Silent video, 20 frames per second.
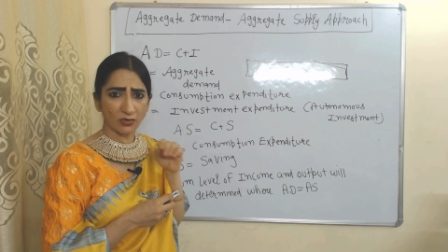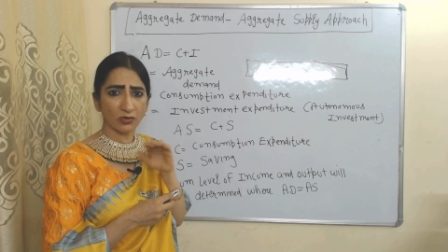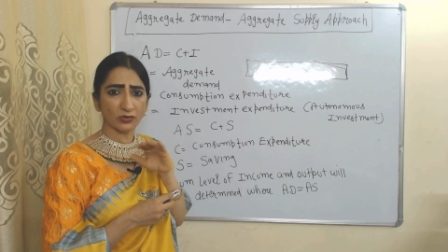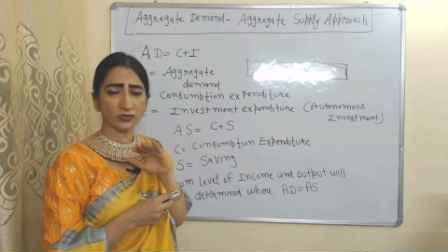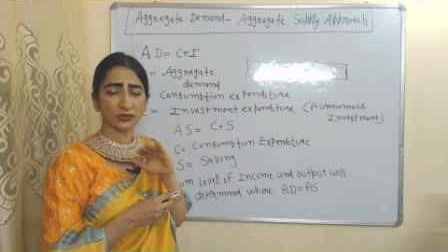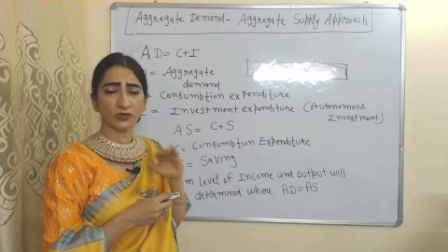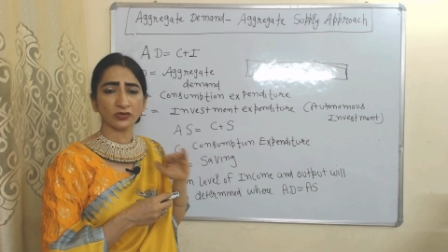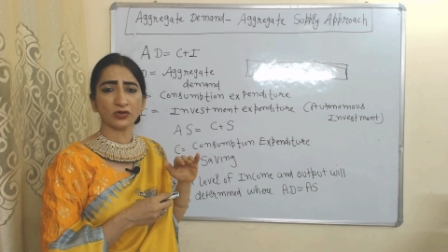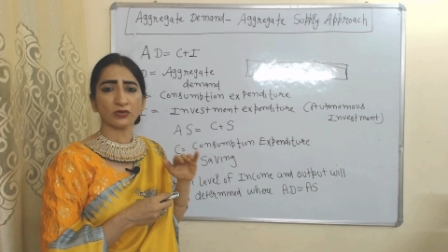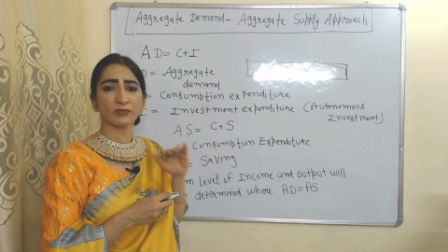
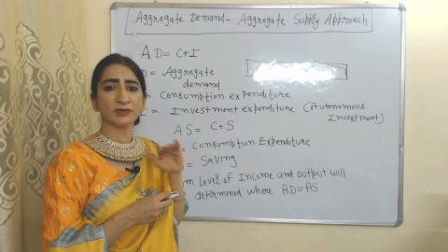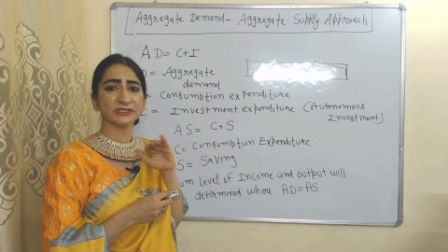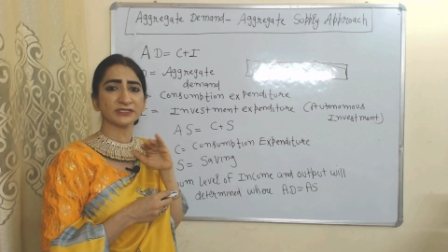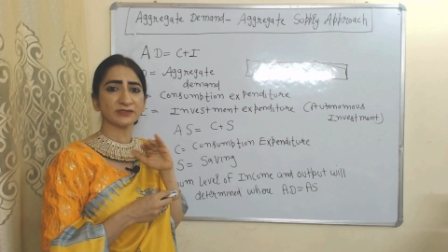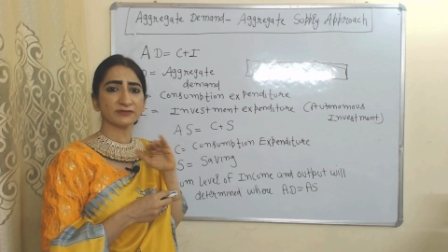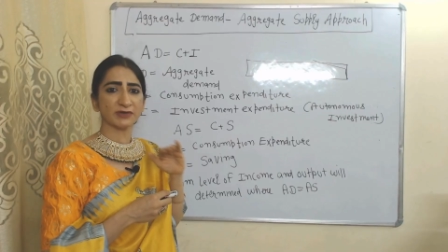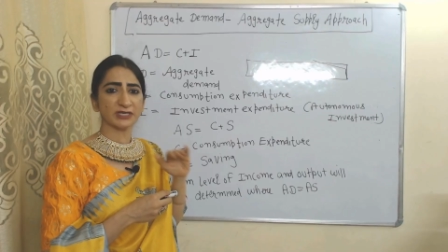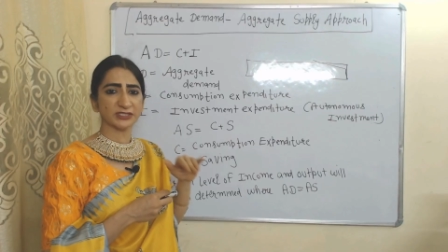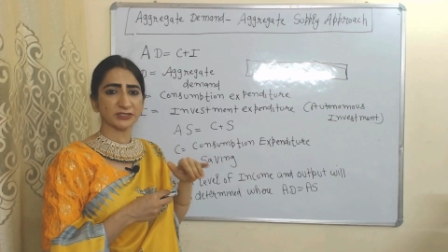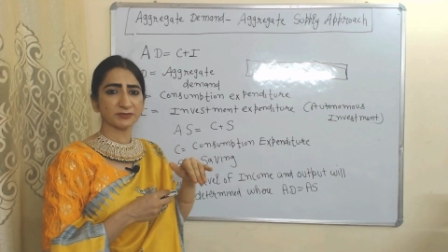Autonomous
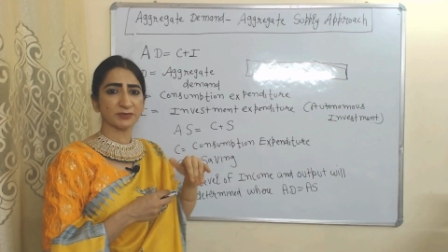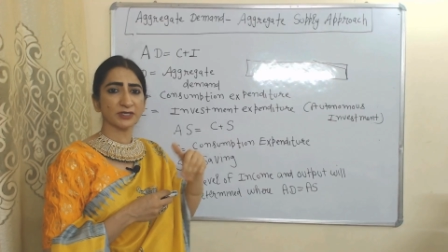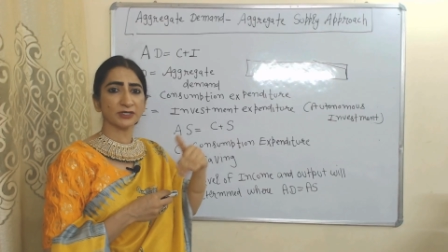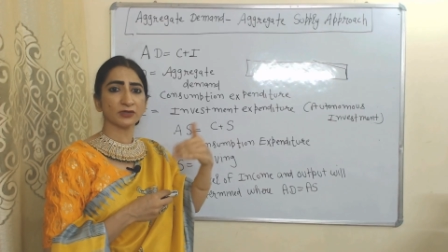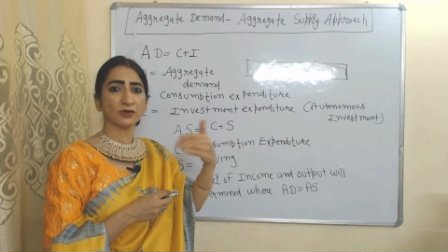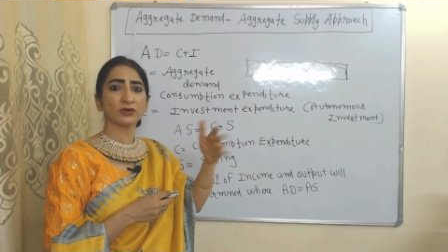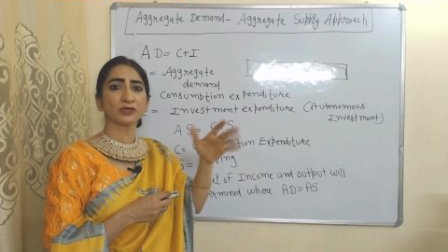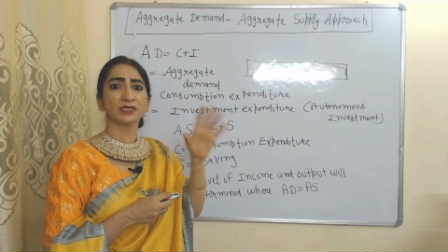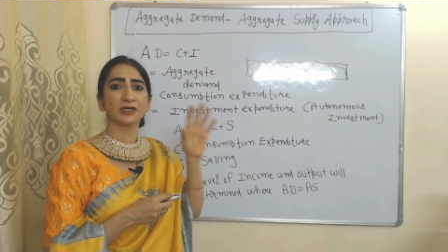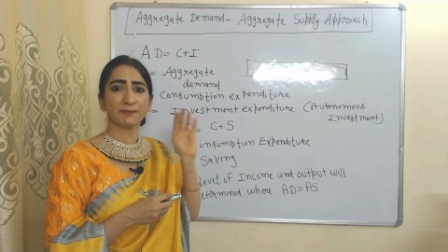investment
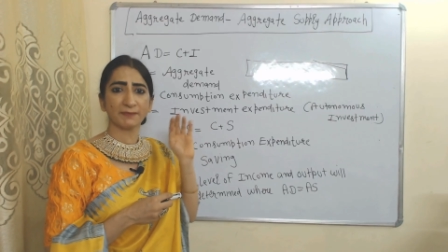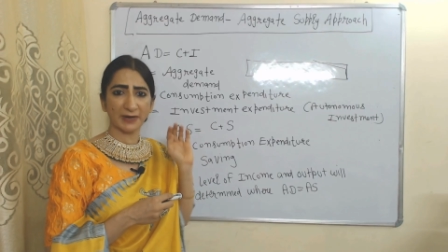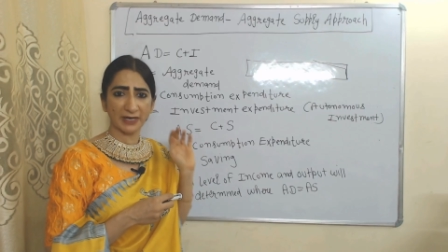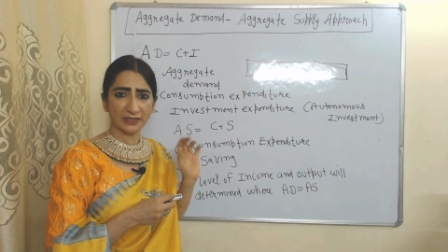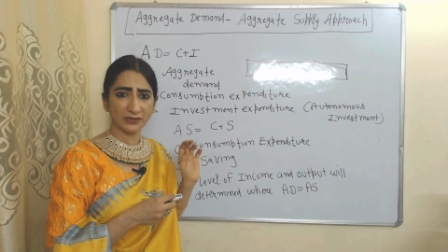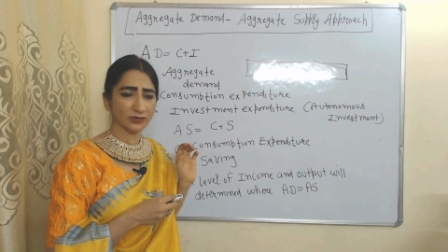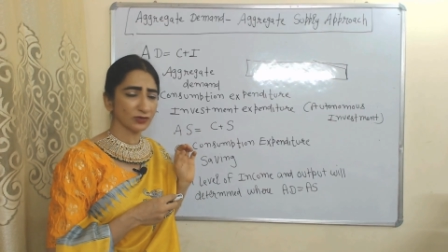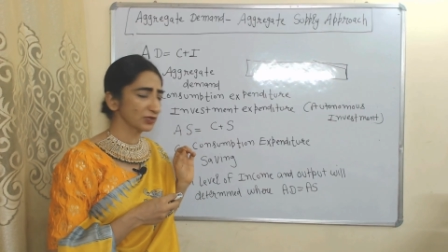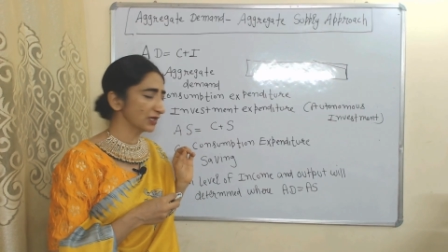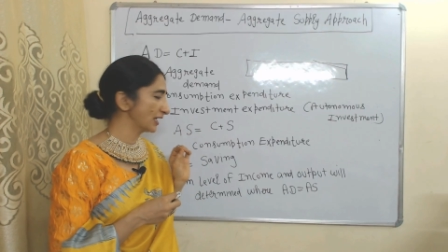don't
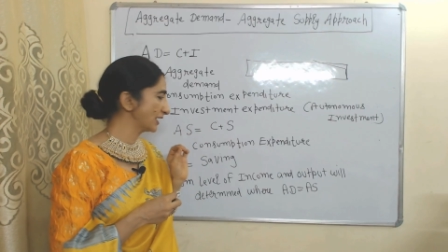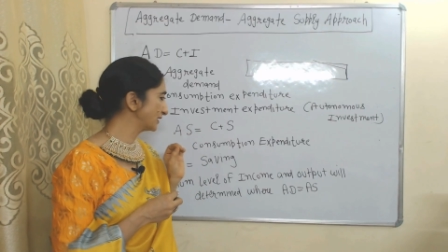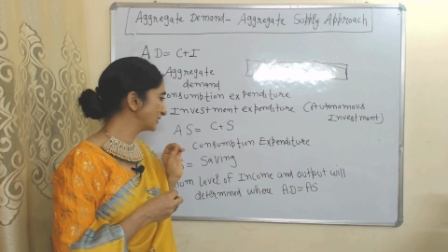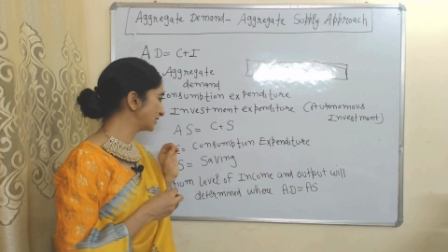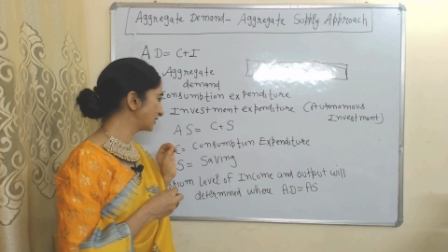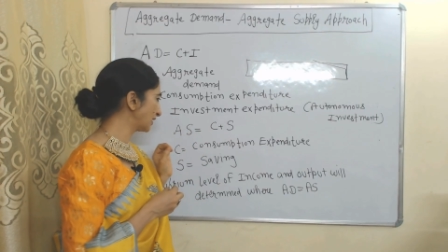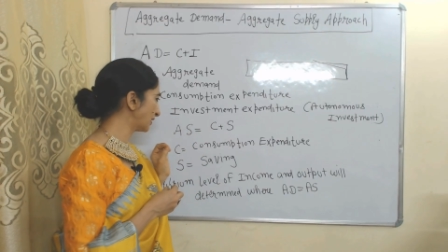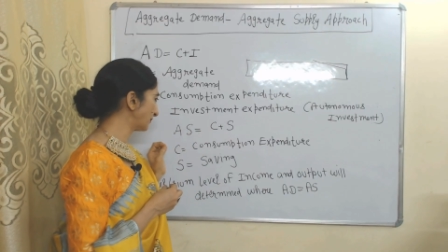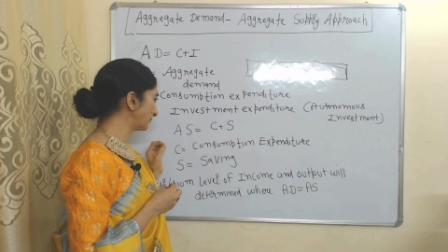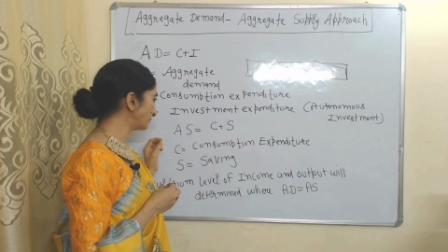depend on
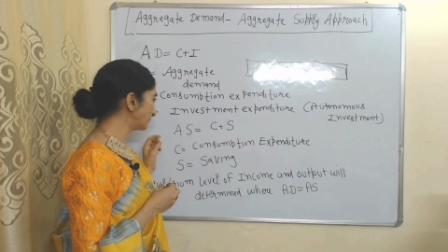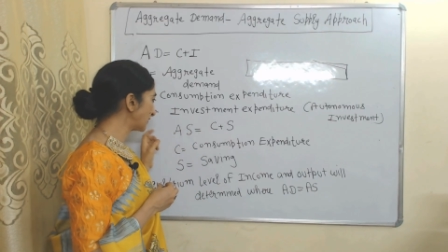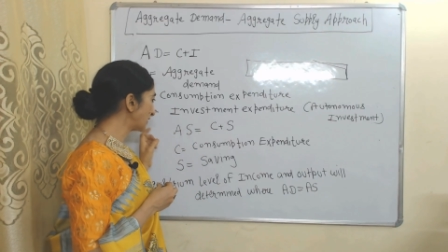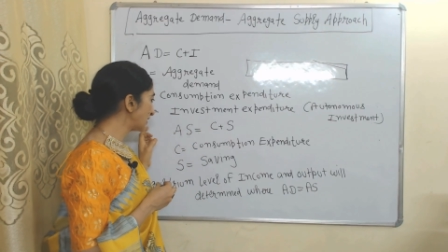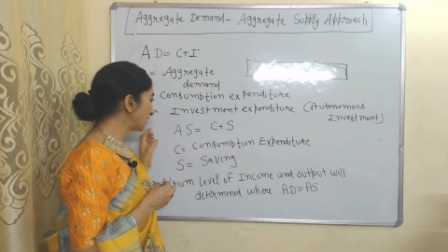income.